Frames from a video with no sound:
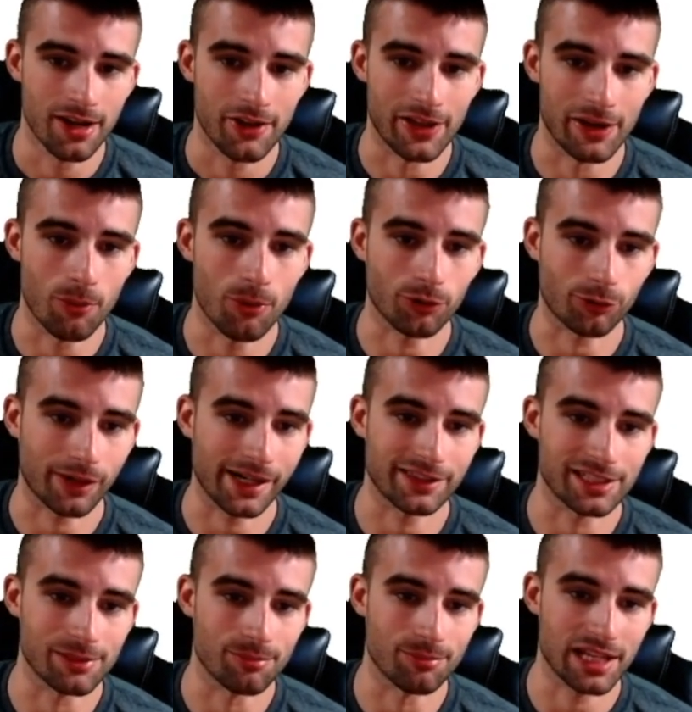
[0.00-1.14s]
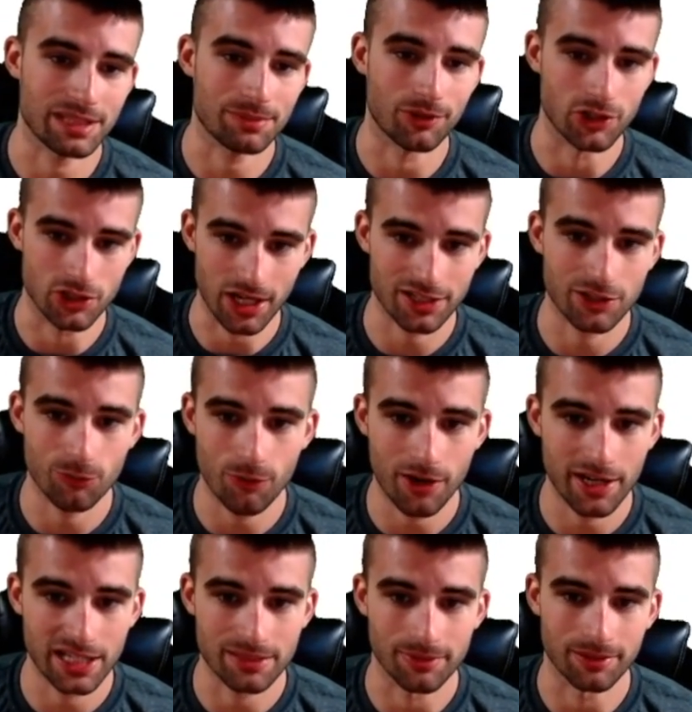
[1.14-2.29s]
They won't grade out the best
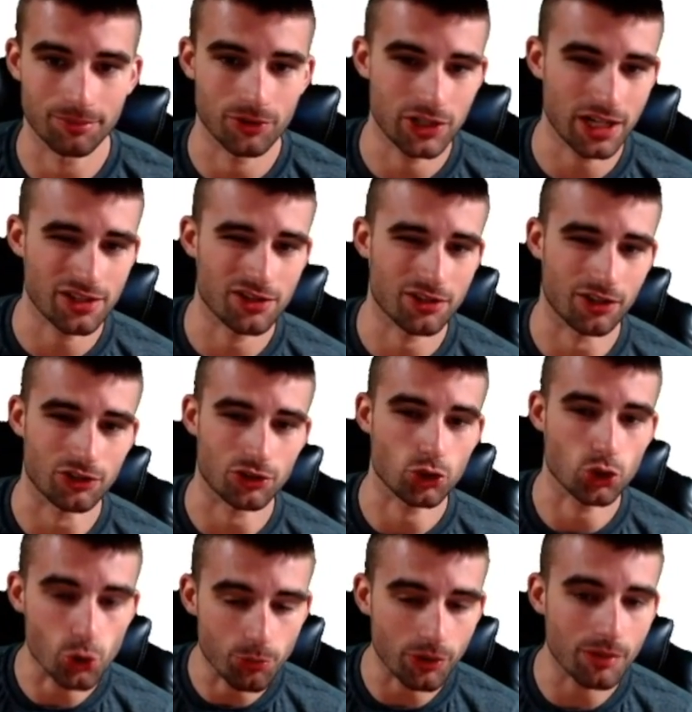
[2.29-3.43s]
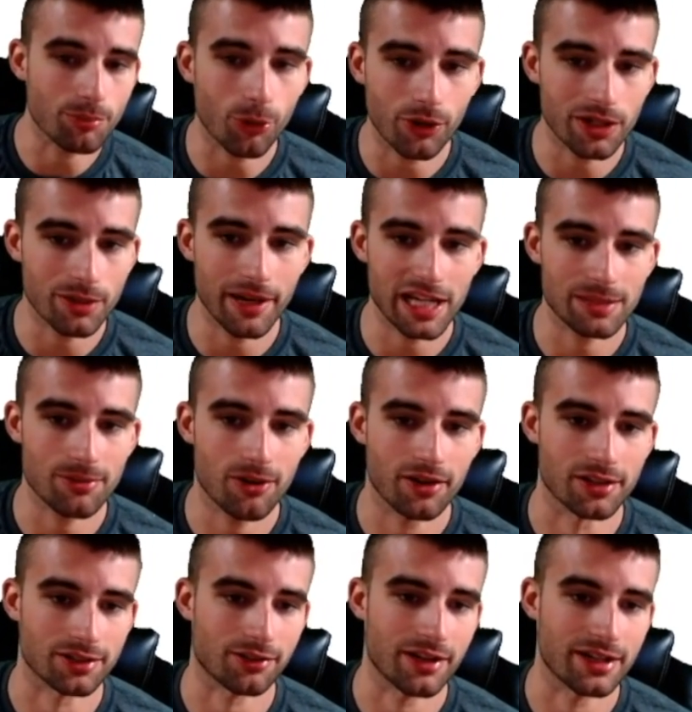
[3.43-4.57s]
projection-wise, but projections aren't super important in baseball
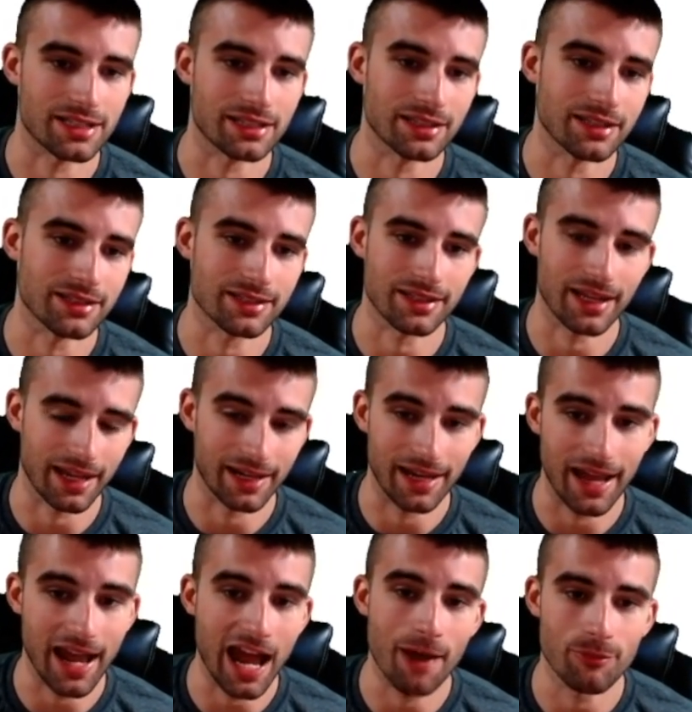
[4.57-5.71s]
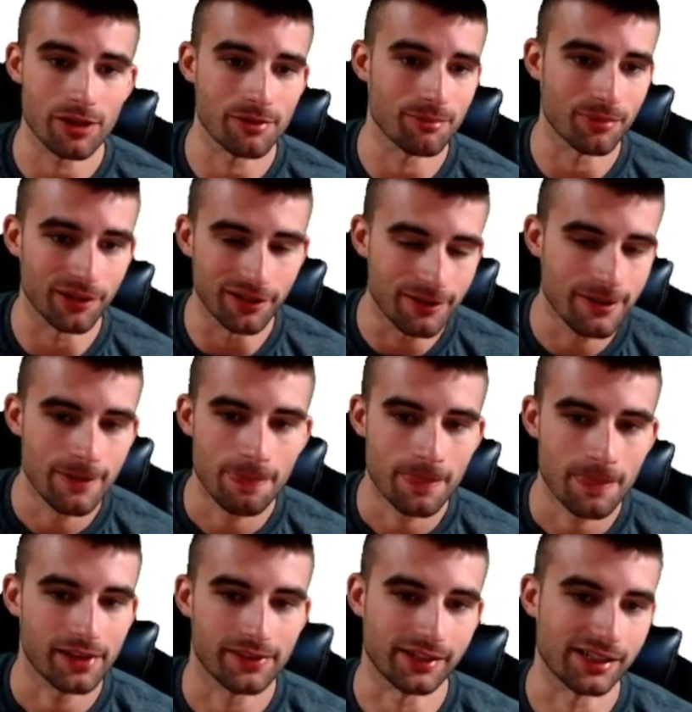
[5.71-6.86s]
because crazy things can happen. But I
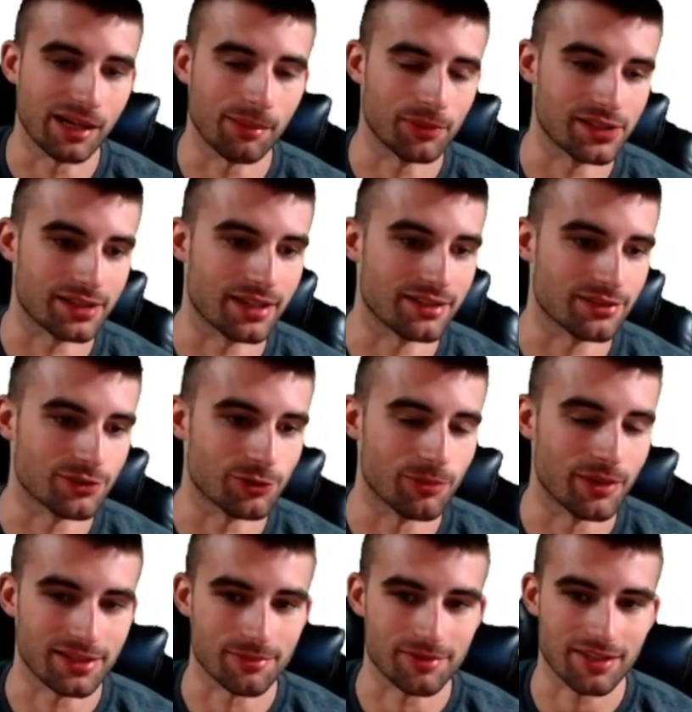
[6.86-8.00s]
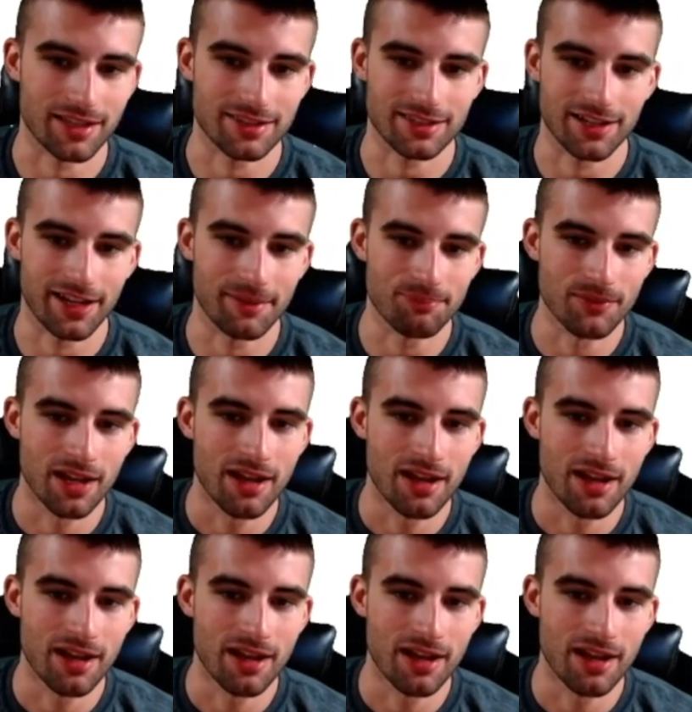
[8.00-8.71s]
think a couple of these guys do make some sense tonight.